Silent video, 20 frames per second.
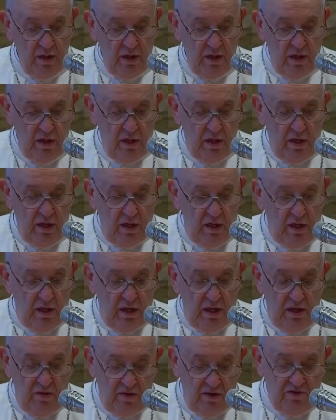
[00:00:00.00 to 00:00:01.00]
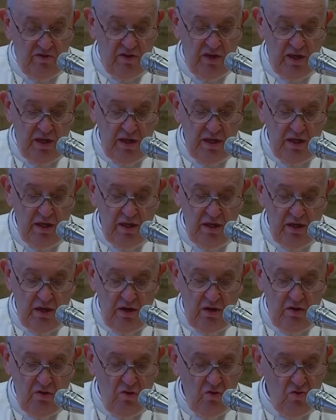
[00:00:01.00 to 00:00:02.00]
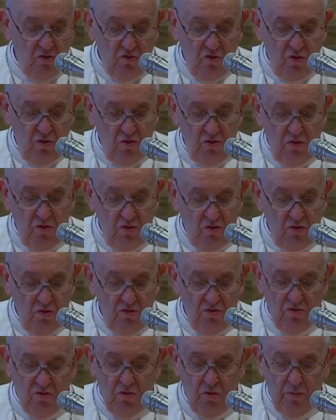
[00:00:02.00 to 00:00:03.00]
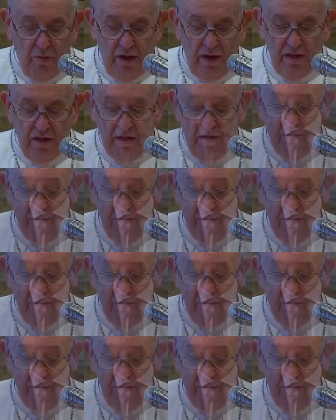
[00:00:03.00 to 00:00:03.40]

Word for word: the developing countries. Secondly, the